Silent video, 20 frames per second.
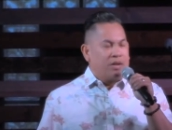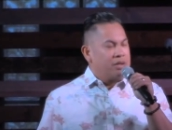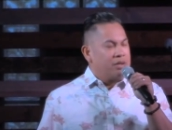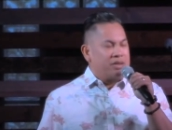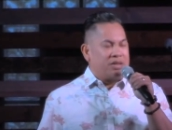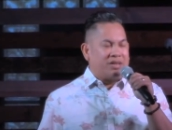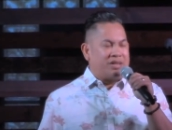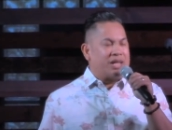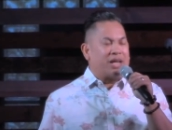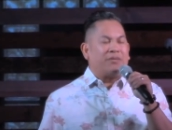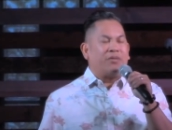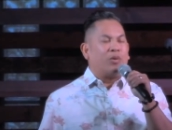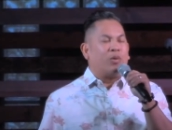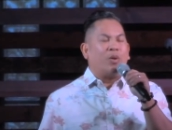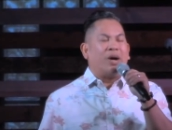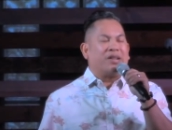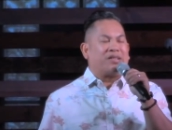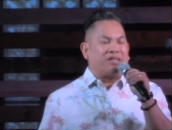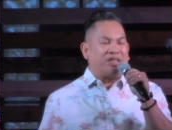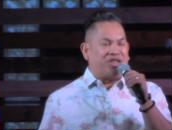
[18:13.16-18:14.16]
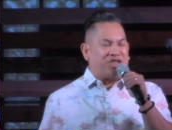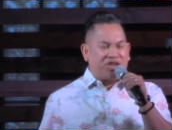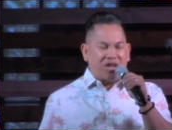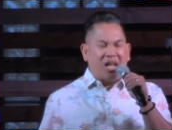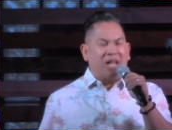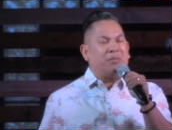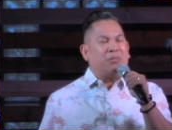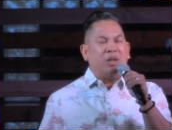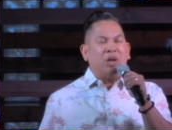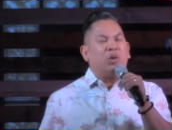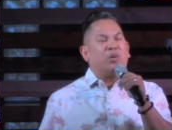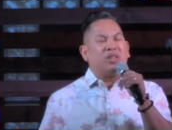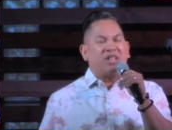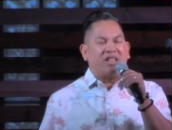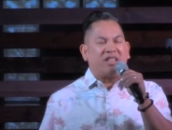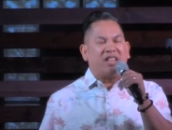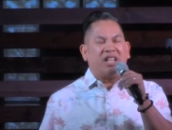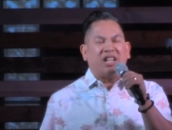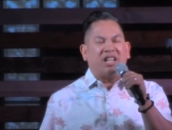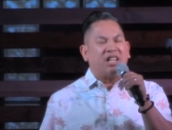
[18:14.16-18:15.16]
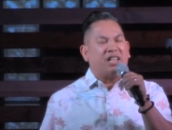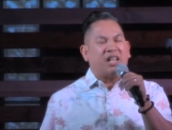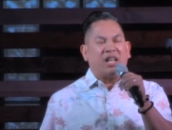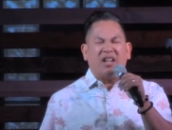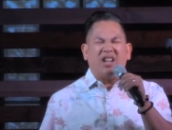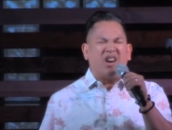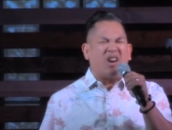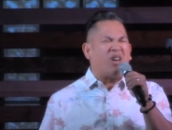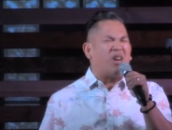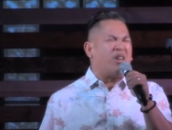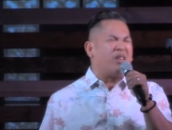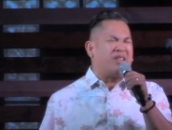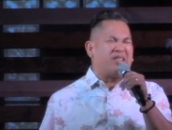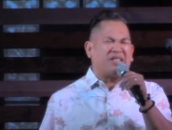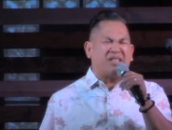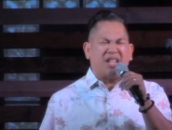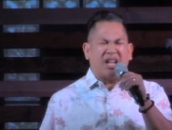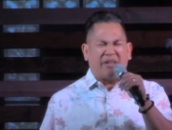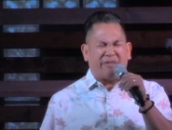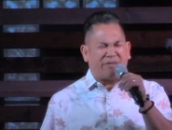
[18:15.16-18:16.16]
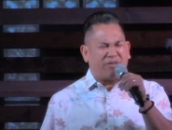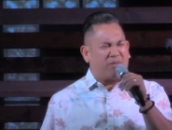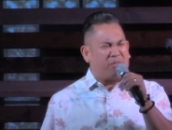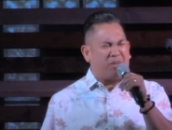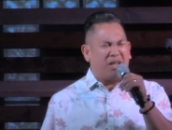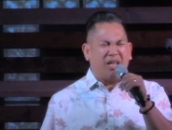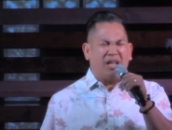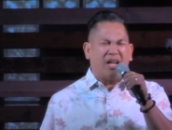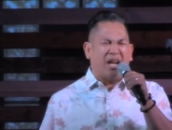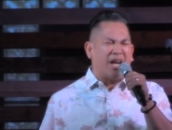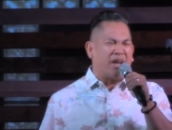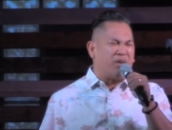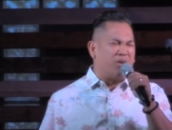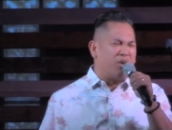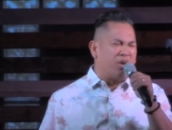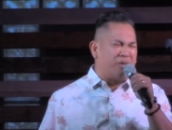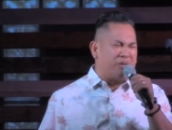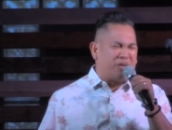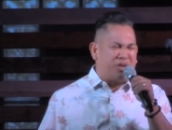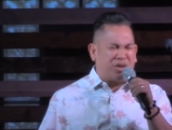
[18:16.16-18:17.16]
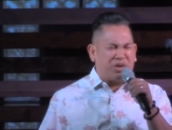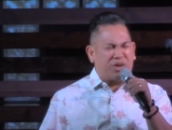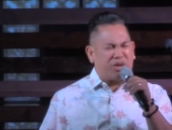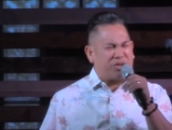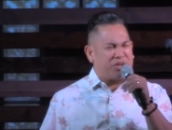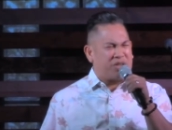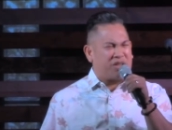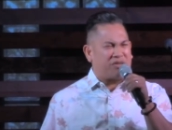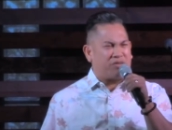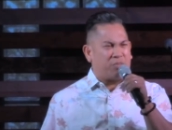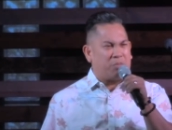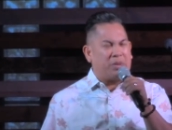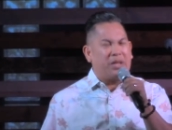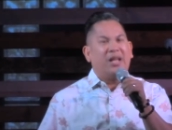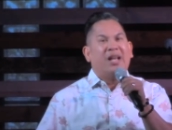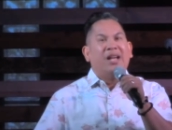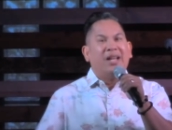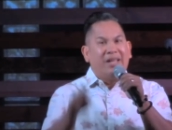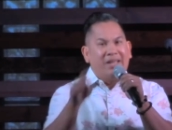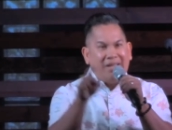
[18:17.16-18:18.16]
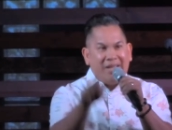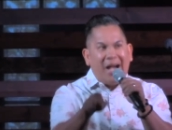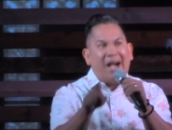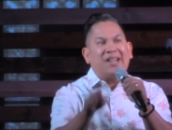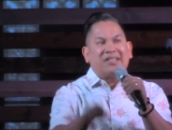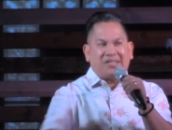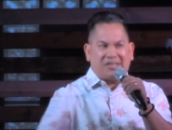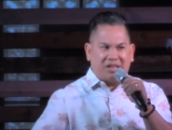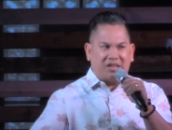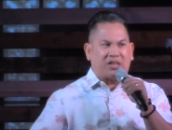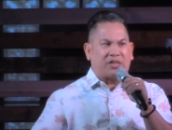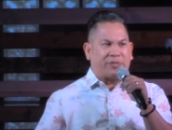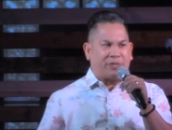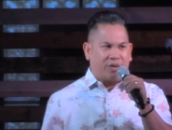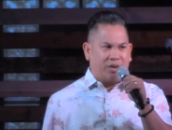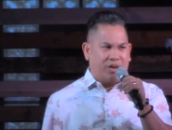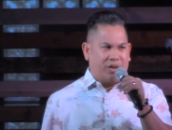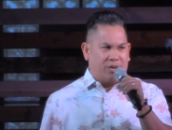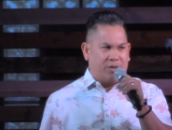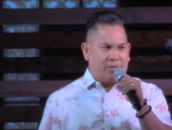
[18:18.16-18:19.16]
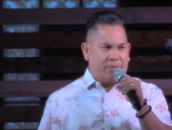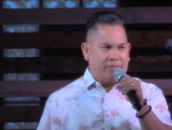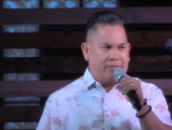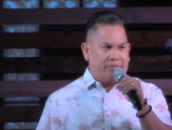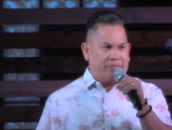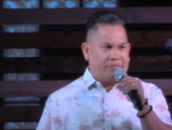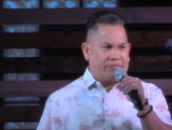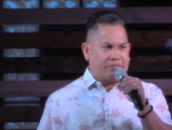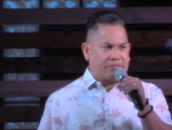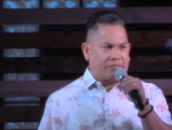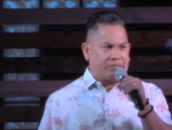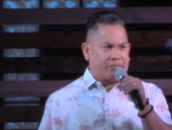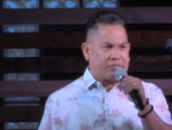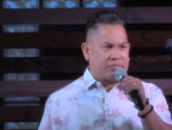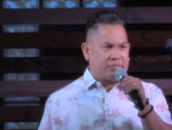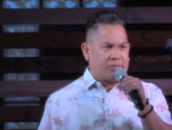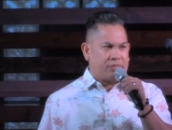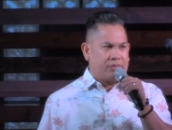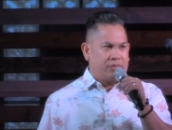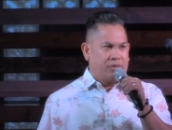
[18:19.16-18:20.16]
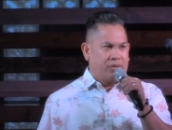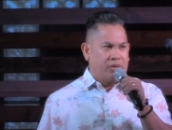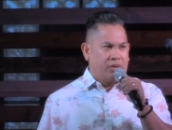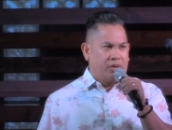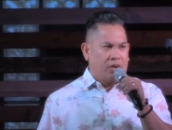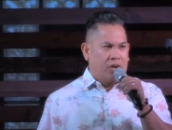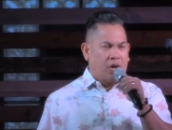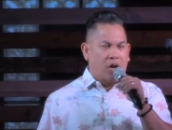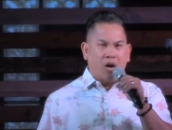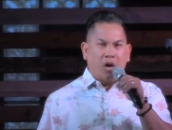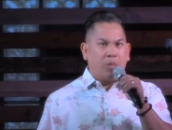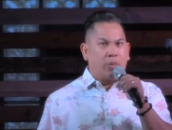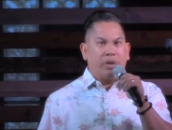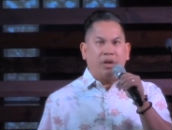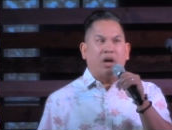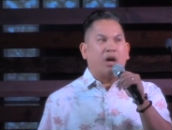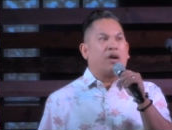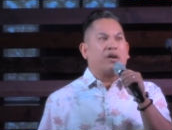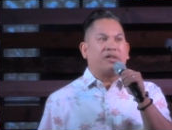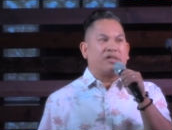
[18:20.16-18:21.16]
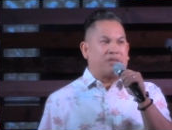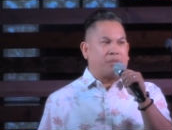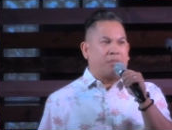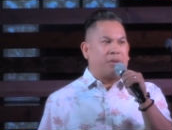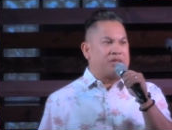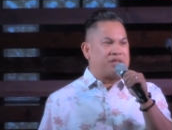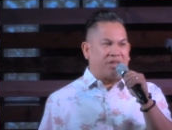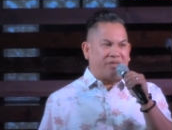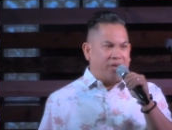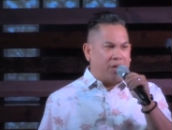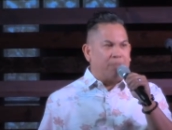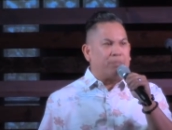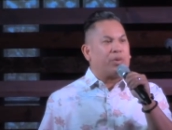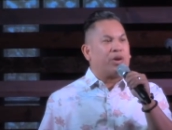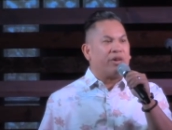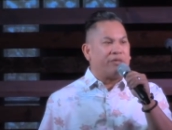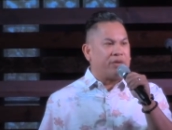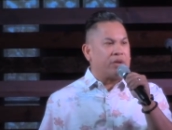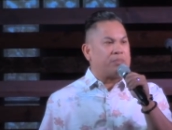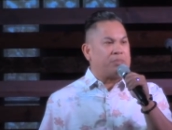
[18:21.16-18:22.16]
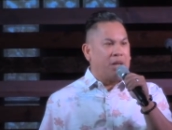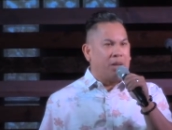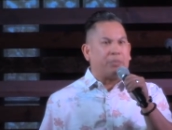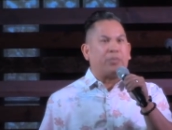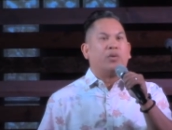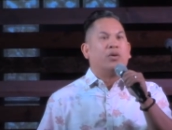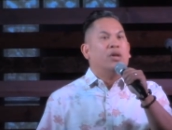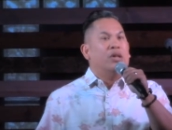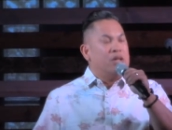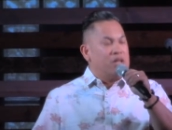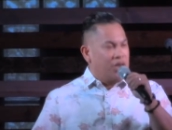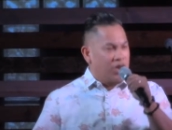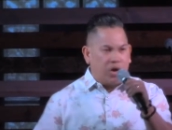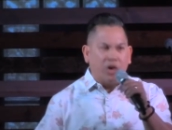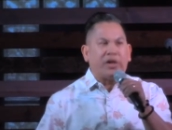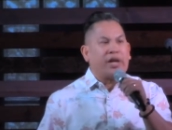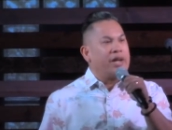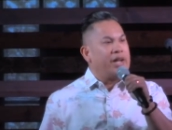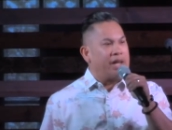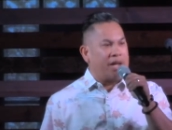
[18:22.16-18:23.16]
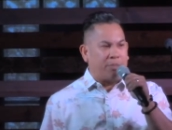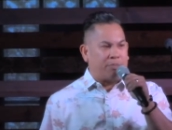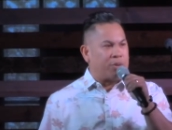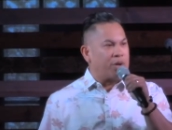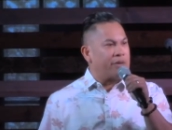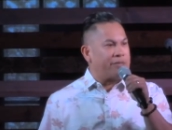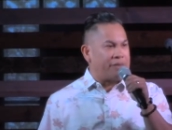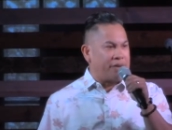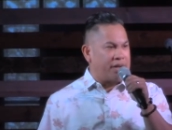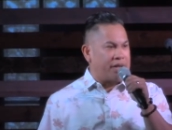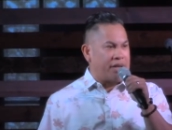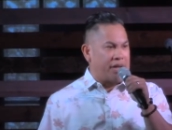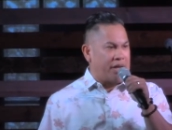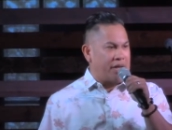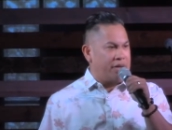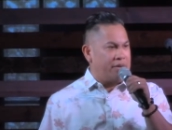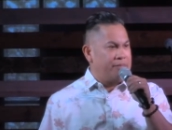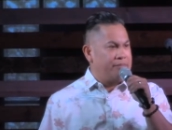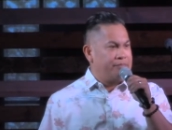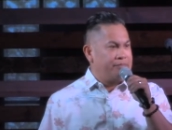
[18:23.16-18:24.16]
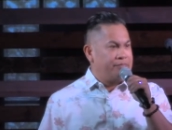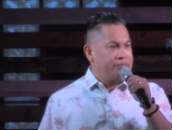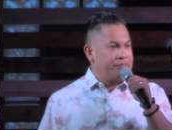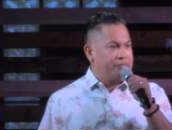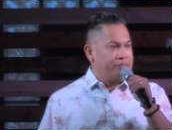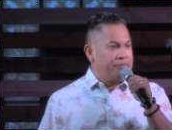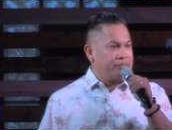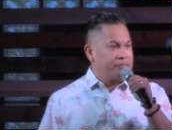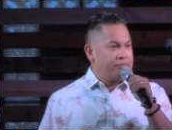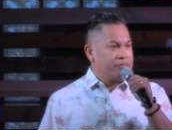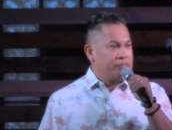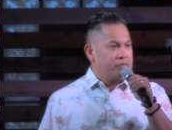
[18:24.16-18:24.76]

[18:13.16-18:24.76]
The devil wants to shame you into thinking that, no, it's not for me. I don't know if church is for me. Yes, it's for you. Amen. All we are is a bunch of imperfect people looking at a perfect God. Amen.